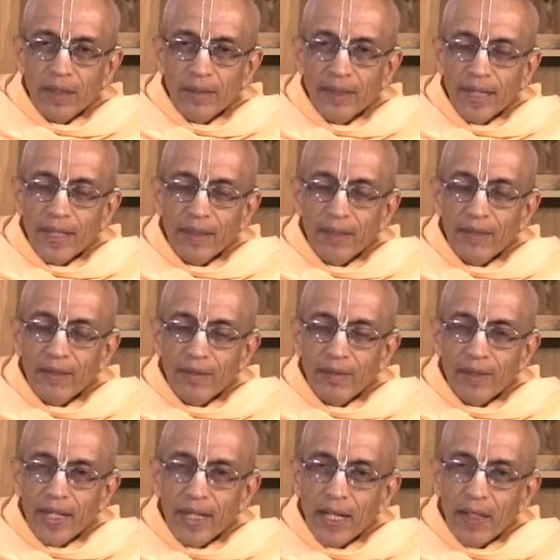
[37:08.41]
then
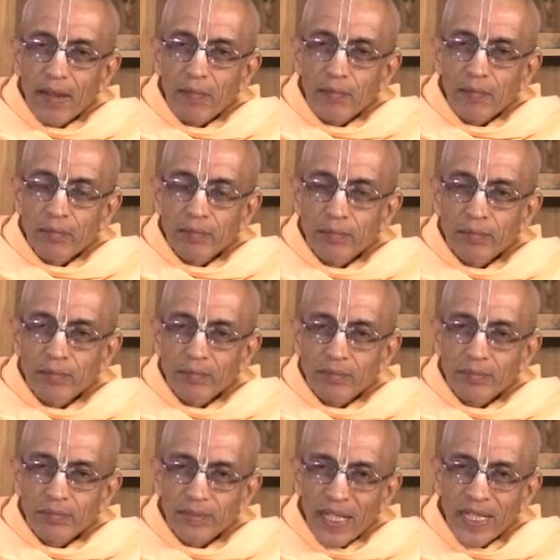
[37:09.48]
their
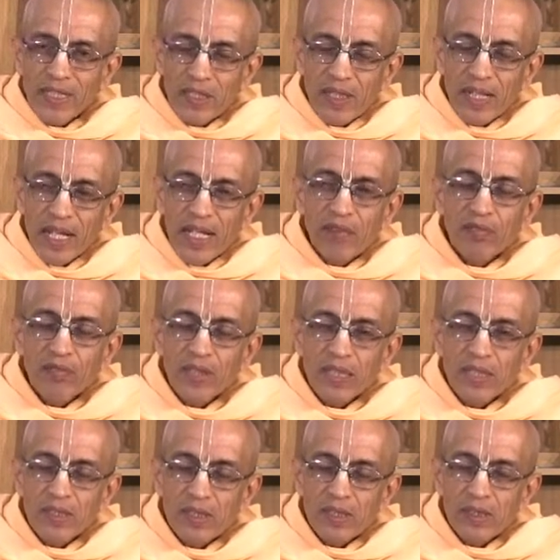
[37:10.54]
next life
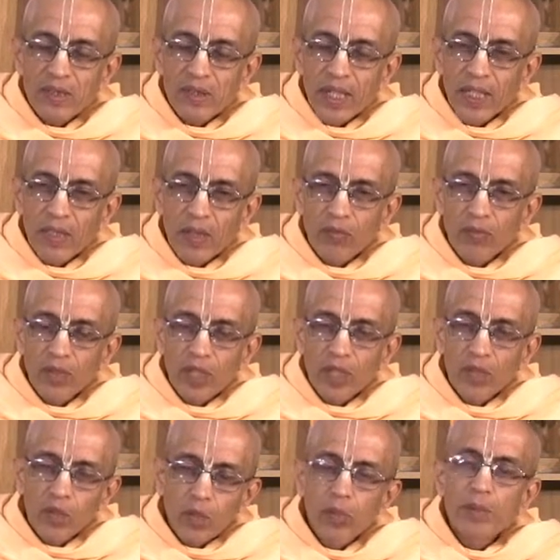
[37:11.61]
is that of
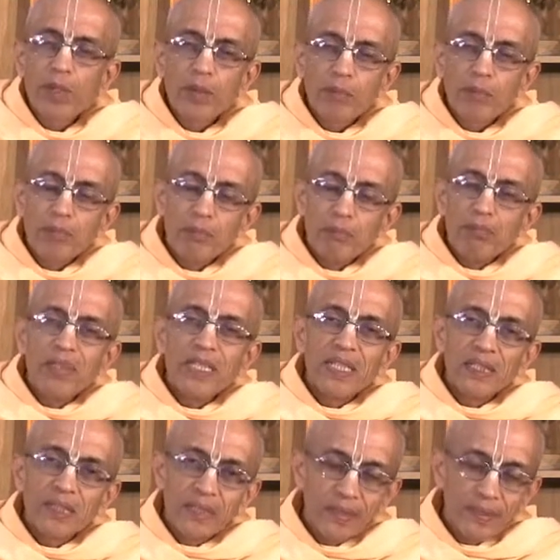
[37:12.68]
a human
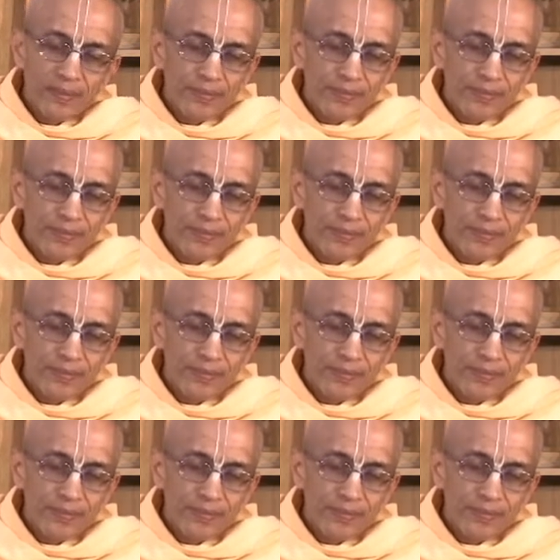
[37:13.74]
being.